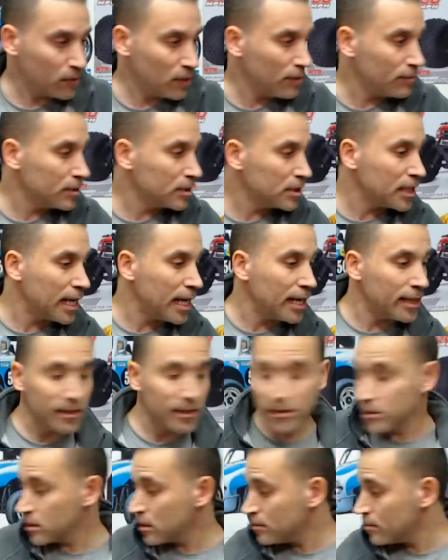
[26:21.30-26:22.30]
I wish I
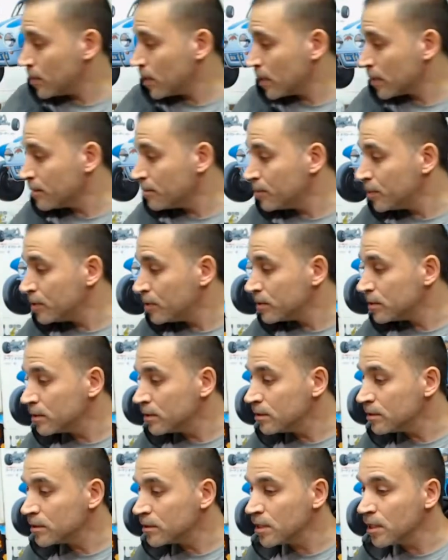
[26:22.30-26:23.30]
had something I could put
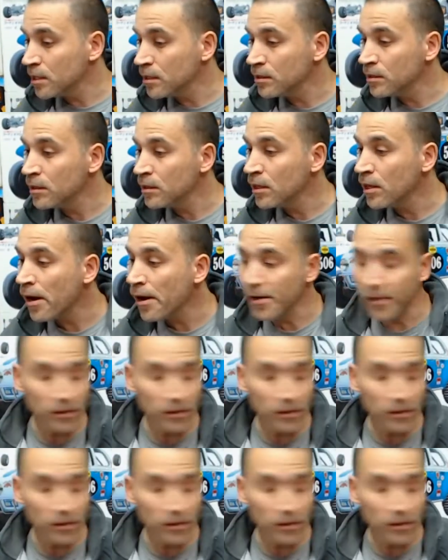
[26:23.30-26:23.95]
these in.